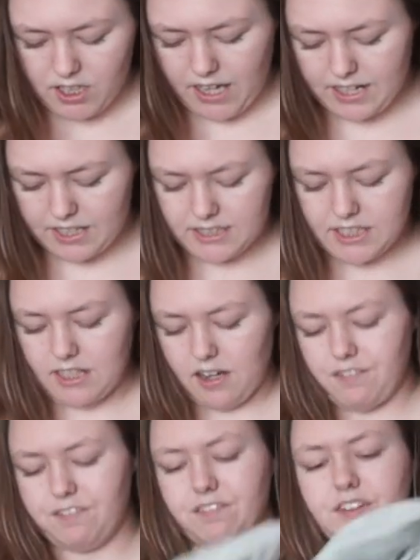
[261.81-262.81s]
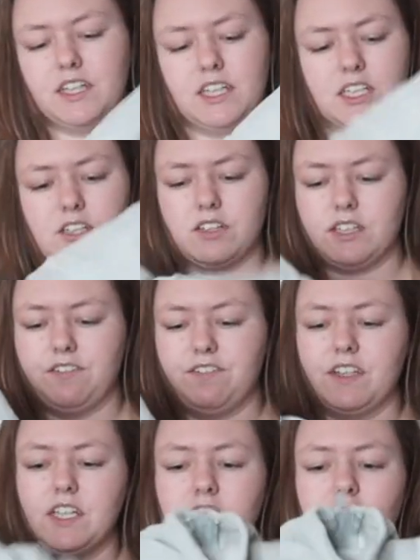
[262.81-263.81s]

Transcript: and it's like a fleece, so it's a fleece